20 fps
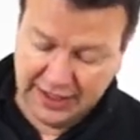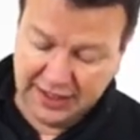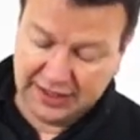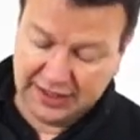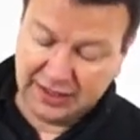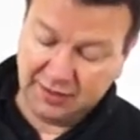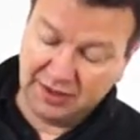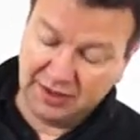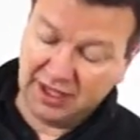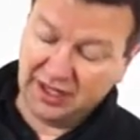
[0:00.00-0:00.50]

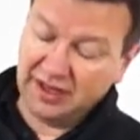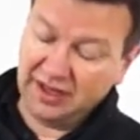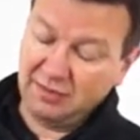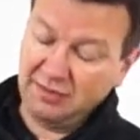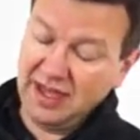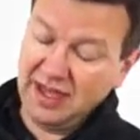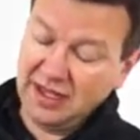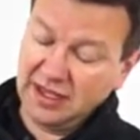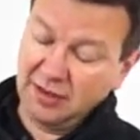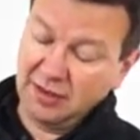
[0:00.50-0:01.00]
Similarly, the
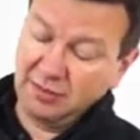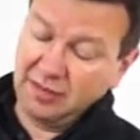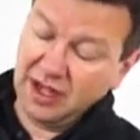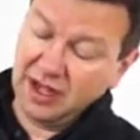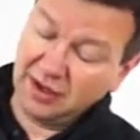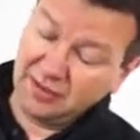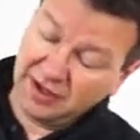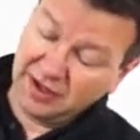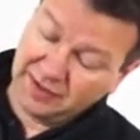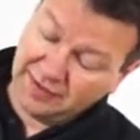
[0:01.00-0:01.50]
main
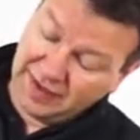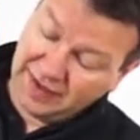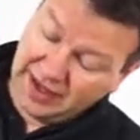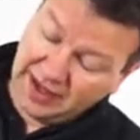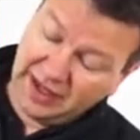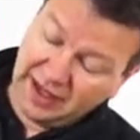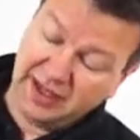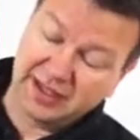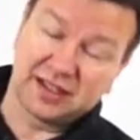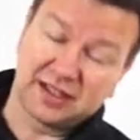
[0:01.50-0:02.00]
compartment
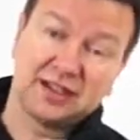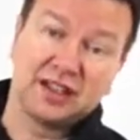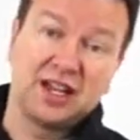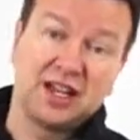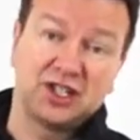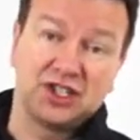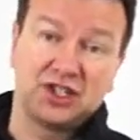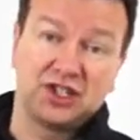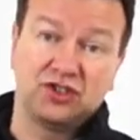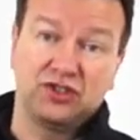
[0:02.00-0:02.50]
has a
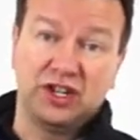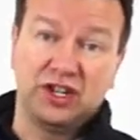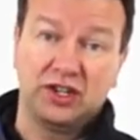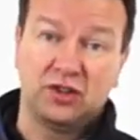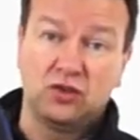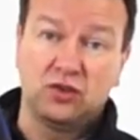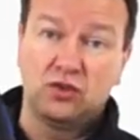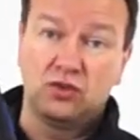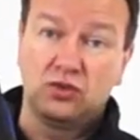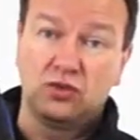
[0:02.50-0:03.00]
large drain
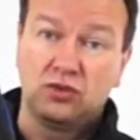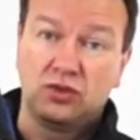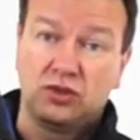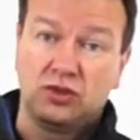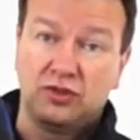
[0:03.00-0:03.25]
hole